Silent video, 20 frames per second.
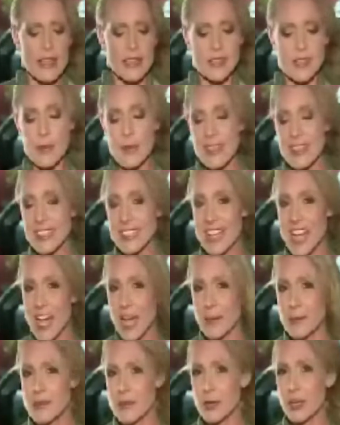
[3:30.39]
Some of the
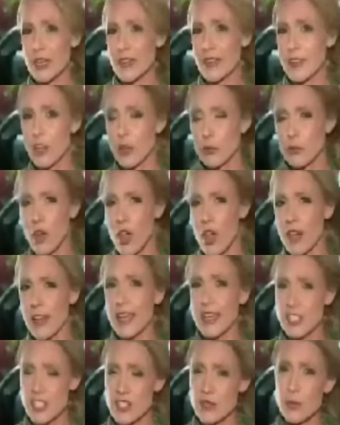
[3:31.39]
times were a little wrong.
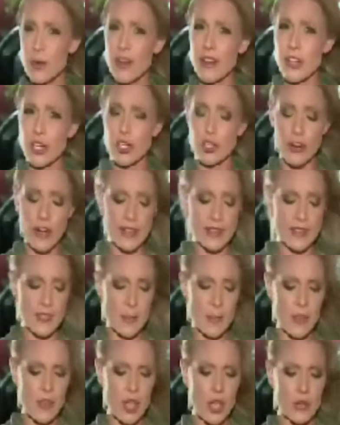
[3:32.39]
He just wanted to correct
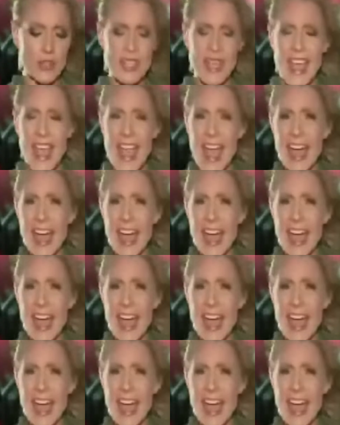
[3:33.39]
some of those.